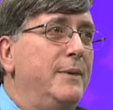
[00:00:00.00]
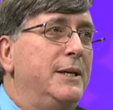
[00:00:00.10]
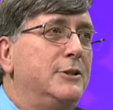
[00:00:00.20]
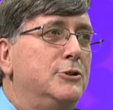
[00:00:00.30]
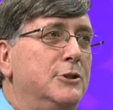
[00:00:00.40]

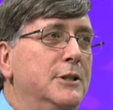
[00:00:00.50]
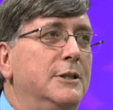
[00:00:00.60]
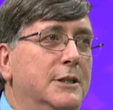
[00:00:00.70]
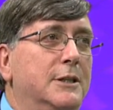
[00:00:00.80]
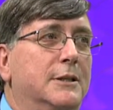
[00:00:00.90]
minutes, you know, you
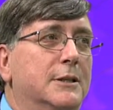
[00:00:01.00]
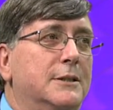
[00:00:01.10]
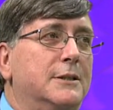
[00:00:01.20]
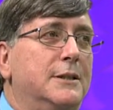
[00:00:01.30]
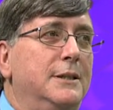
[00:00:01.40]
could cook,
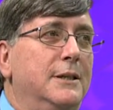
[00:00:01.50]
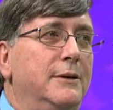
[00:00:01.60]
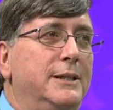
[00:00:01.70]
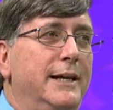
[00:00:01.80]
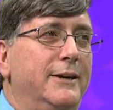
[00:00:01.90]
you know, a
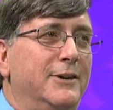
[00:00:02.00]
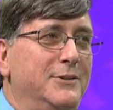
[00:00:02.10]
dinner.